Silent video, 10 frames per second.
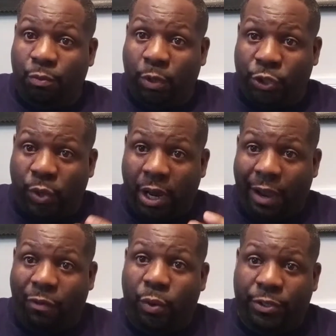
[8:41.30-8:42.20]
what you
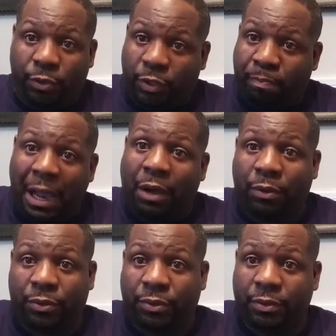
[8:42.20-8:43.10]
have with your
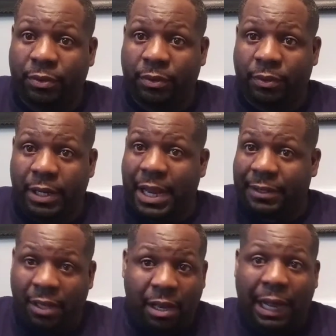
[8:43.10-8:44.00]
spouse. And
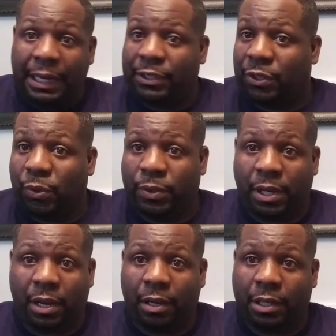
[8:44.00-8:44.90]
that's a godly soul
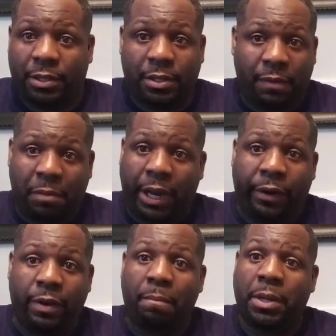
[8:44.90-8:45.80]
tie because it's in
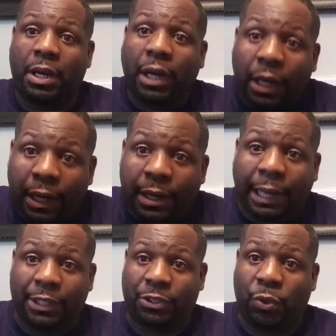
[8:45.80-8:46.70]
marriage. But an
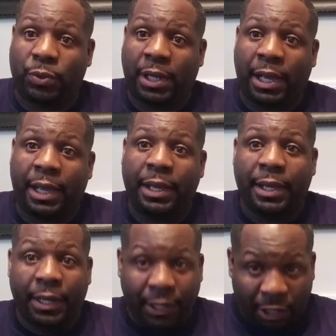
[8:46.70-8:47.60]
ungodly soul tie
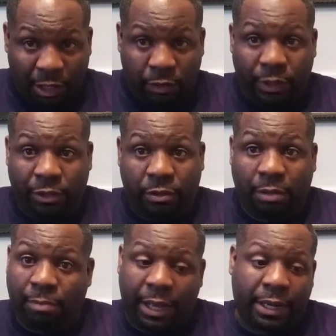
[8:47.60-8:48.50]
is with
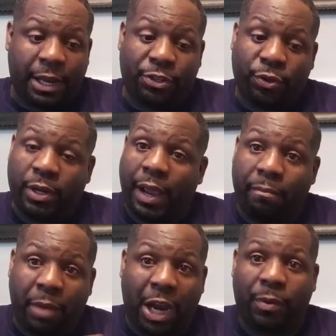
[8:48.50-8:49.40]
somebody that you're
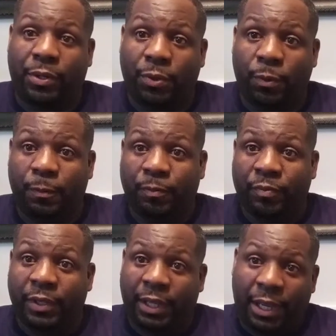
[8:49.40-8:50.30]
not married to
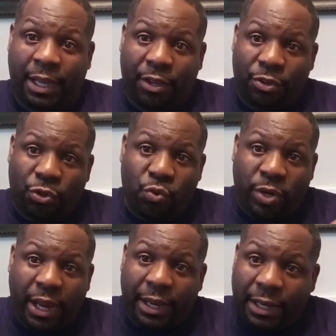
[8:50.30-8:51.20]
and you
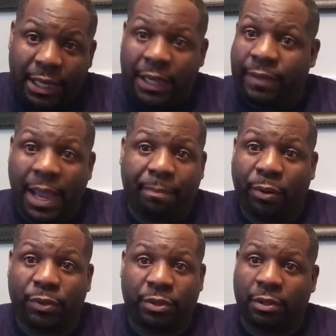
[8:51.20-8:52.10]
can't leave that
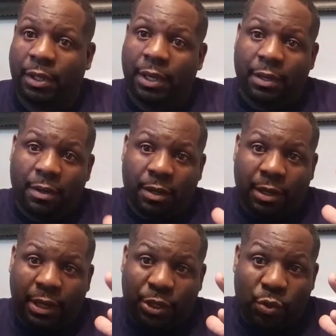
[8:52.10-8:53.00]
person
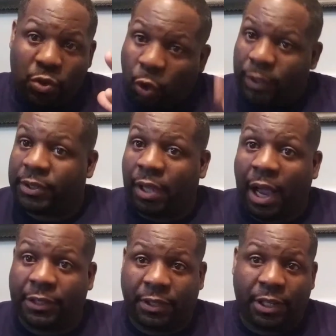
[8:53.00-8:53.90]
and you know it's
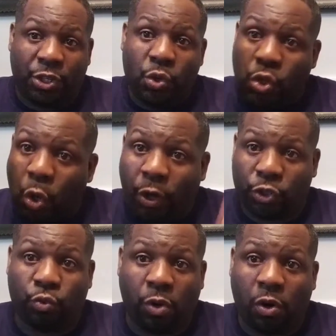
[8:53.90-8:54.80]
toxic, you know
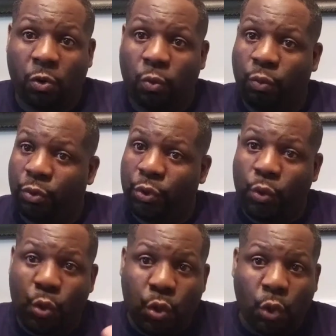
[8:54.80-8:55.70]
it's wrong, you
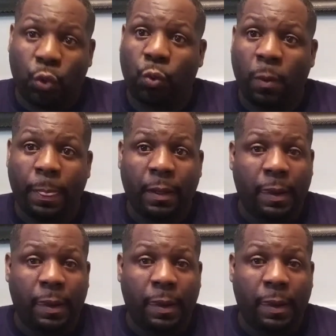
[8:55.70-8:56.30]
know